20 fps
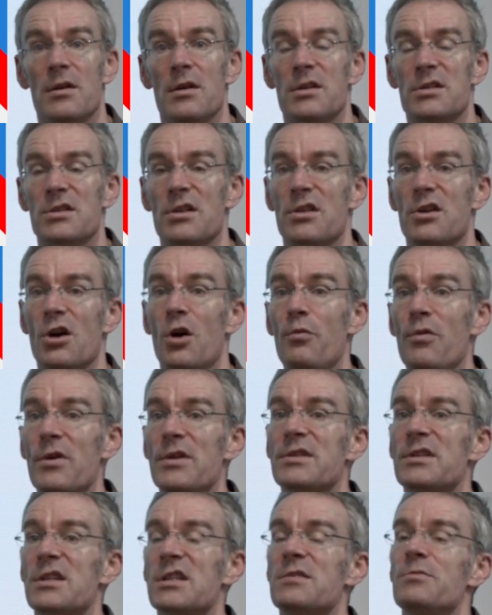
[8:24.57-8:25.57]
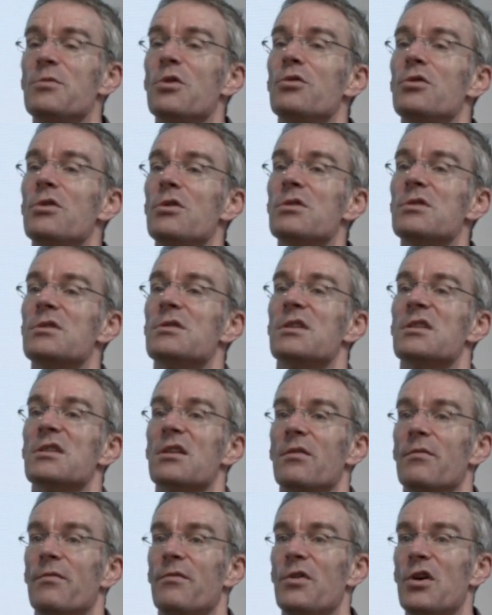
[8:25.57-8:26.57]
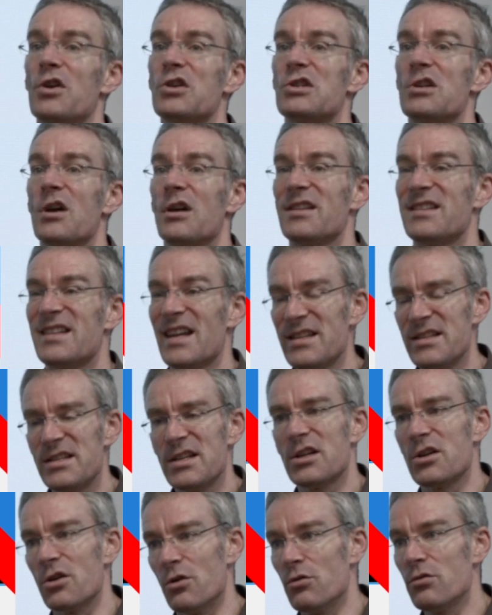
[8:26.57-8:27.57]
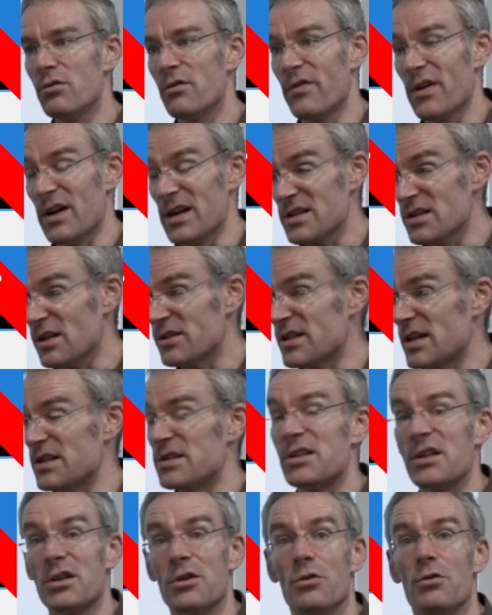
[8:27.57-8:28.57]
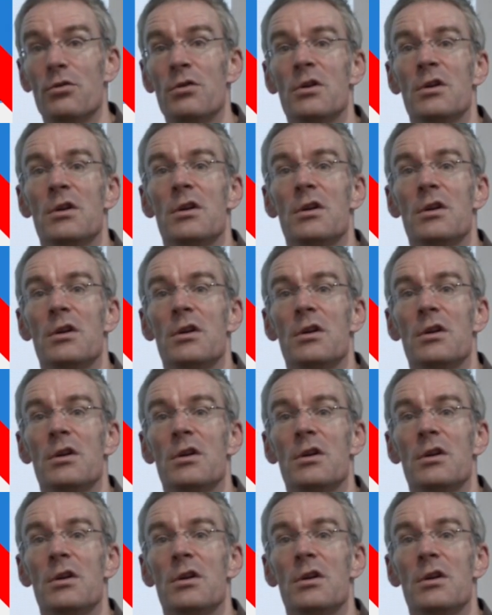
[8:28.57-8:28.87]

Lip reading: So the operating system you're using is virtually identical, in fact is identical,